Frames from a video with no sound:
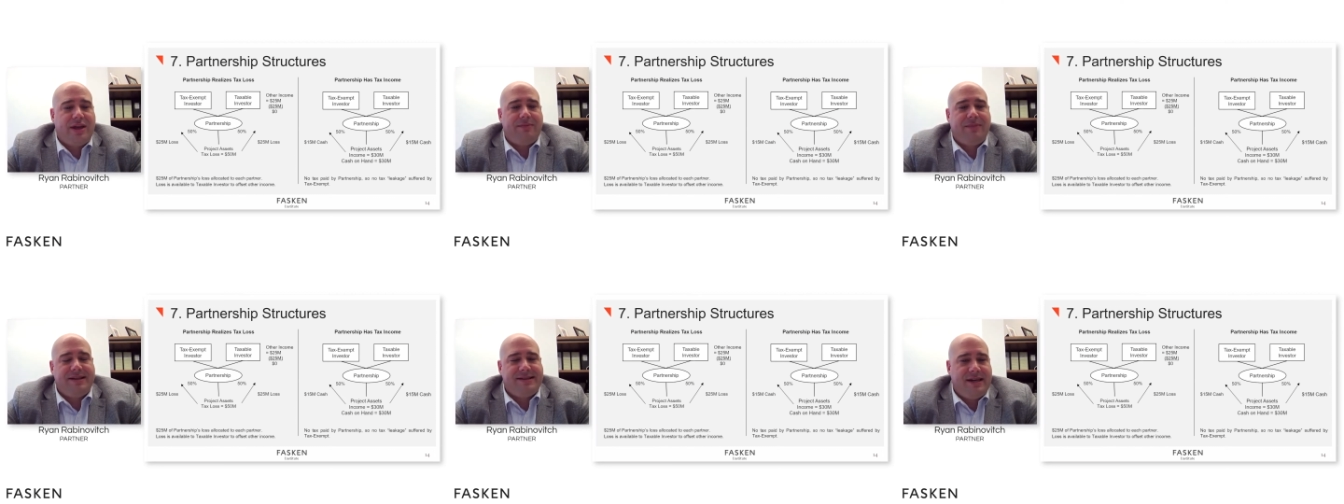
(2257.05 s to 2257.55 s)
That
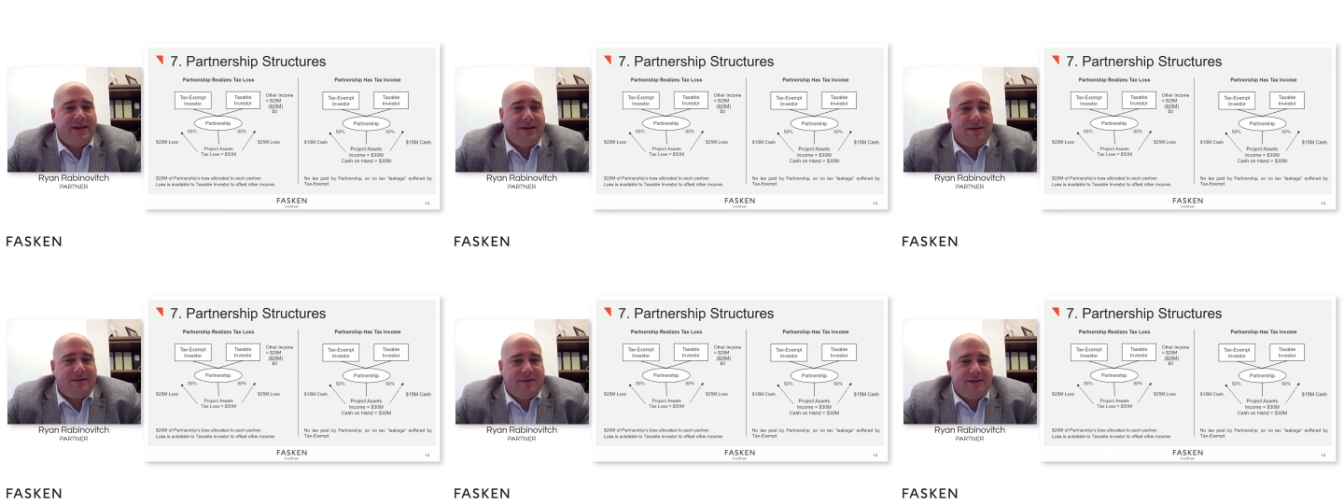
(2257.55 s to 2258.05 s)
means
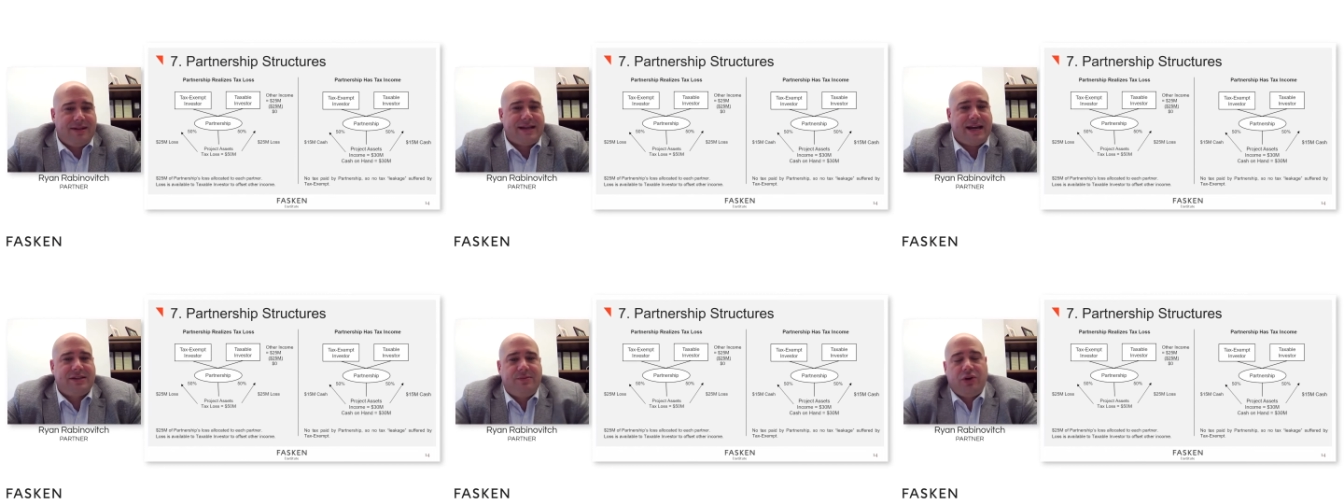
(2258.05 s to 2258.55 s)
the
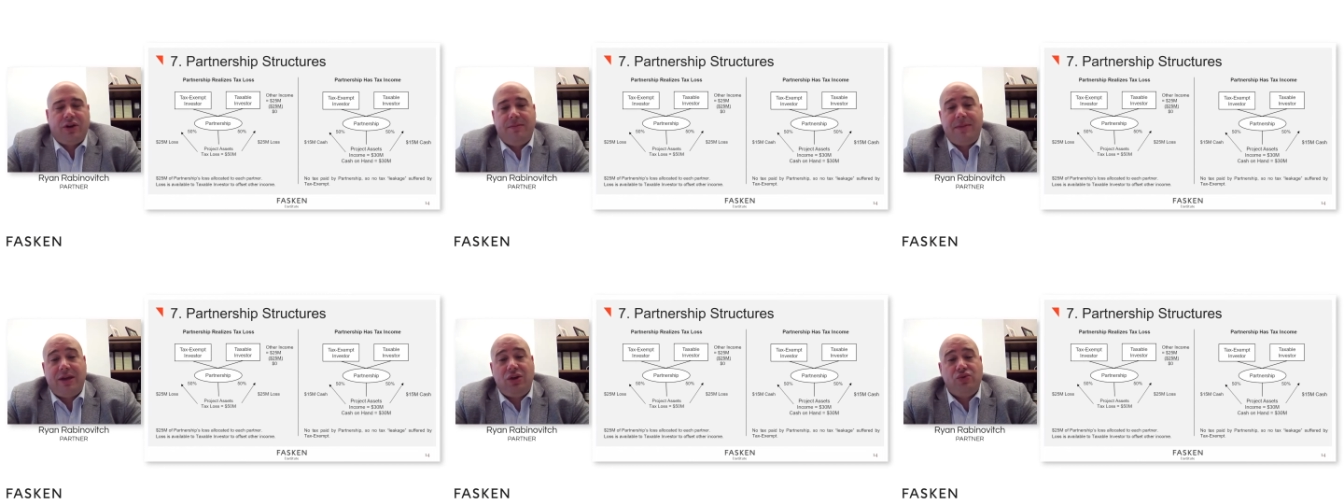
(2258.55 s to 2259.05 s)
taxable can
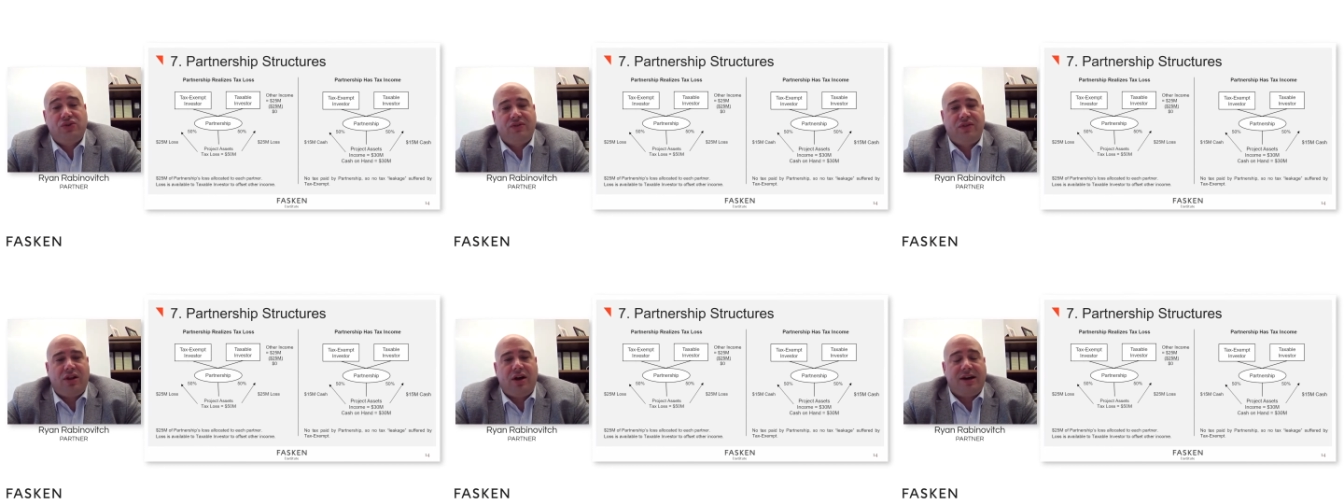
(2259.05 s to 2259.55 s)
make use
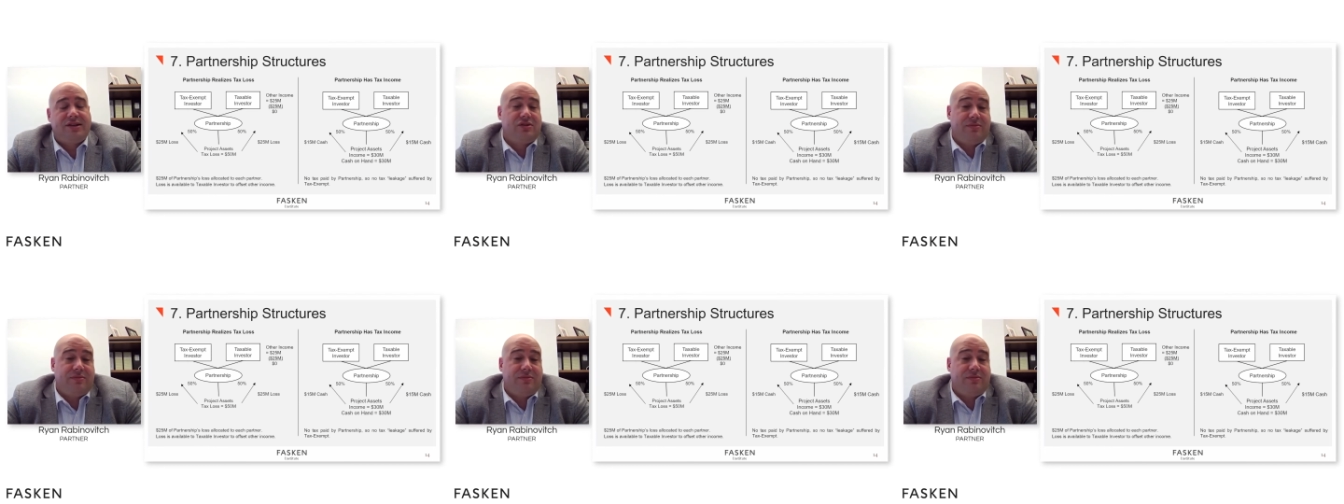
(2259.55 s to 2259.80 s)
of the loss.